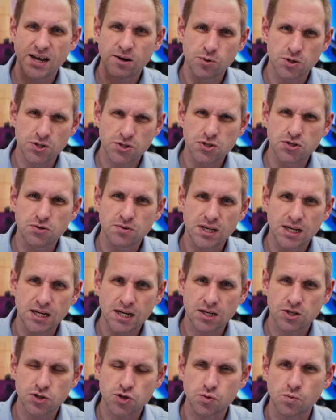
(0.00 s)
hours doing an
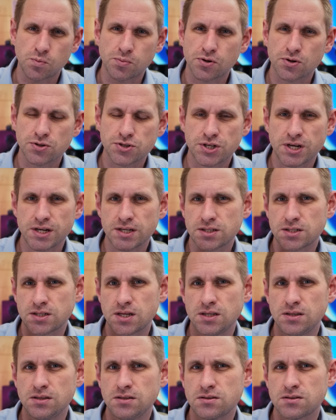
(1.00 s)
actual project
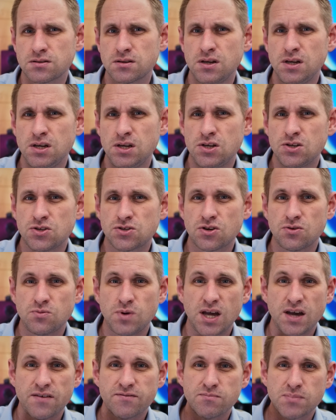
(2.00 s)
since, so
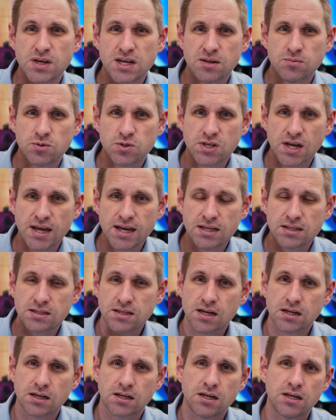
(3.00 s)
we haven't been able to
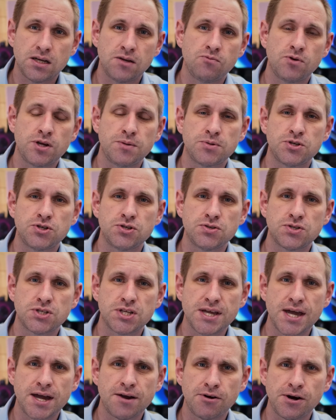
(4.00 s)
exactly reproduce
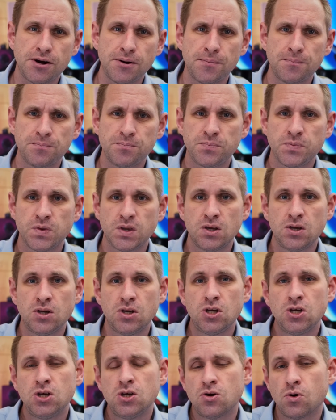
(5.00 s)
the error.
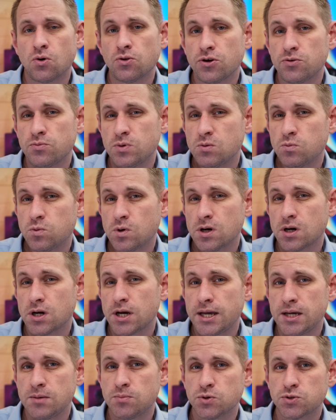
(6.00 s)
Although we were
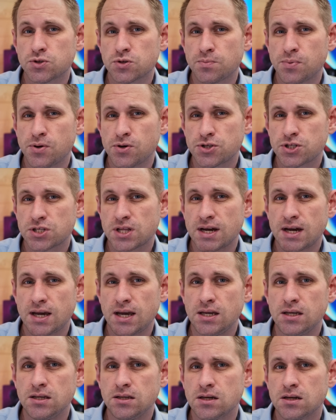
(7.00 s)
able to push that
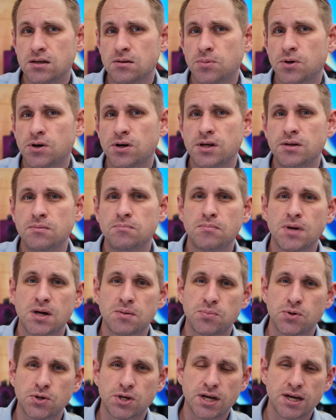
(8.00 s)
8GB
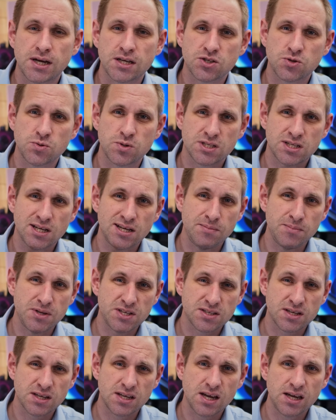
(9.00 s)
MacBook Air to its
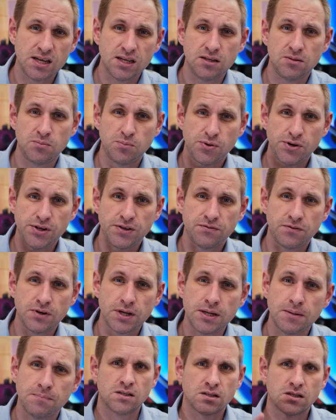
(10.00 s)
limits again
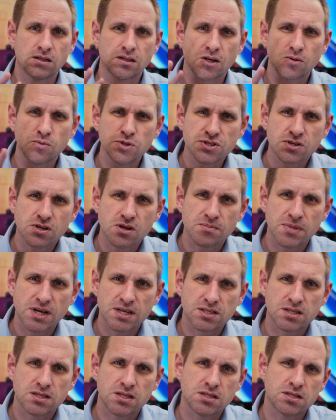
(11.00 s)
briefly. I want to come
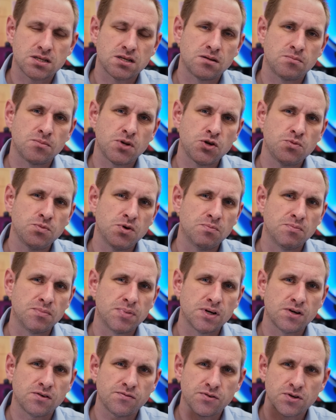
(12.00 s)
back to this in a moment,
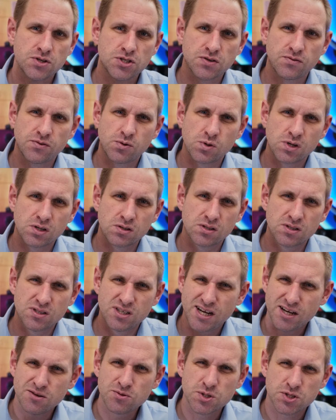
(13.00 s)
but first of all,
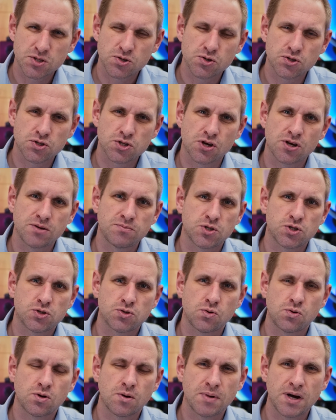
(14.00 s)
now is a good time to
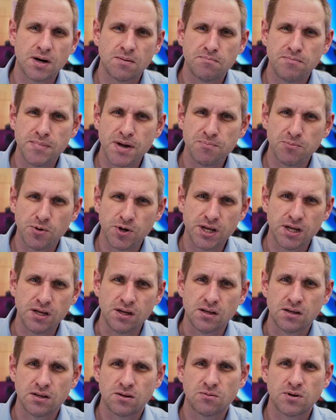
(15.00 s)
talk about memory,
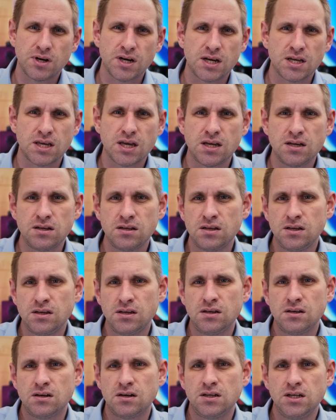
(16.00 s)
where again,
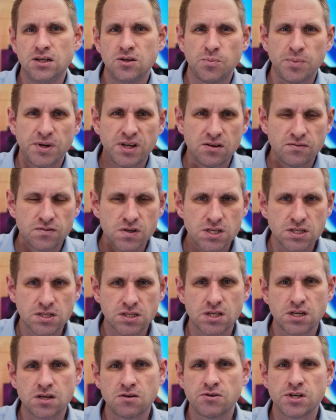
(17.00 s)
a little bit of
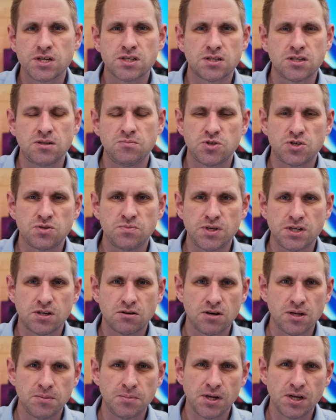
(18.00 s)
hysteria seems to be
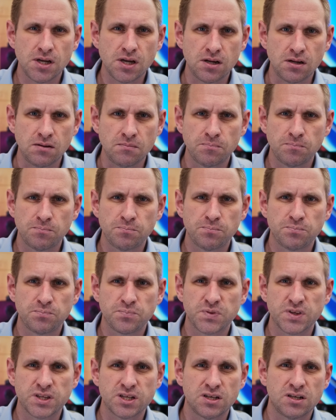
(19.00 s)
creeping in.
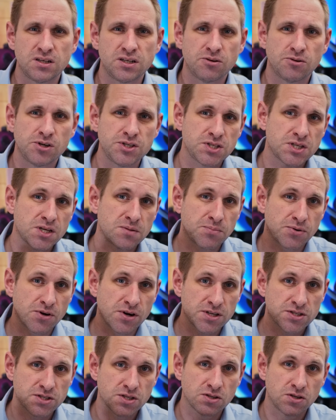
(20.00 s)
Now, I said
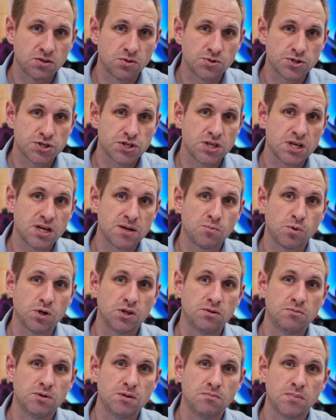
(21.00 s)
prior to the launch of the
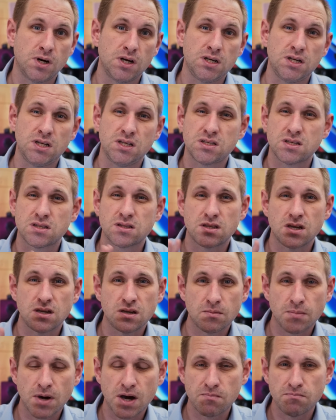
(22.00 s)
M1 that we might need to
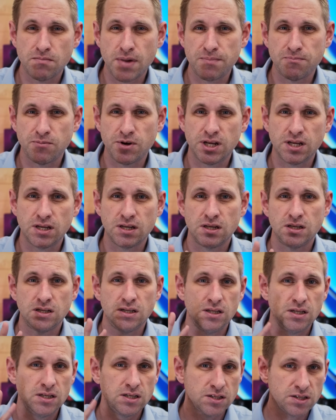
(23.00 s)
think about memory
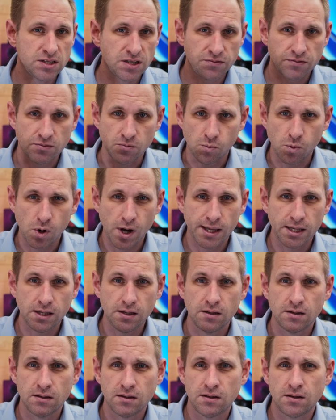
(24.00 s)
in a different way,
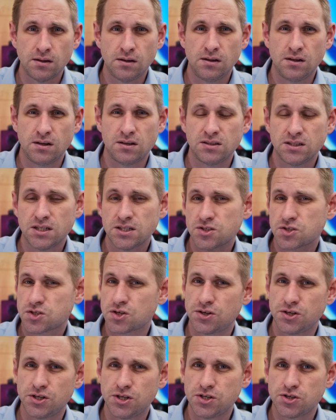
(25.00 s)
and that's
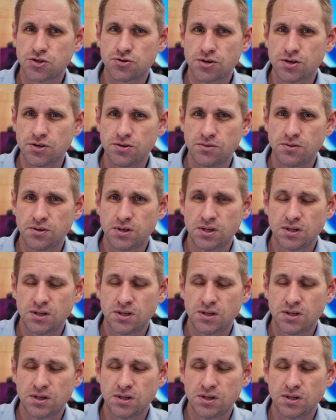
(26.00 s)
certainly true.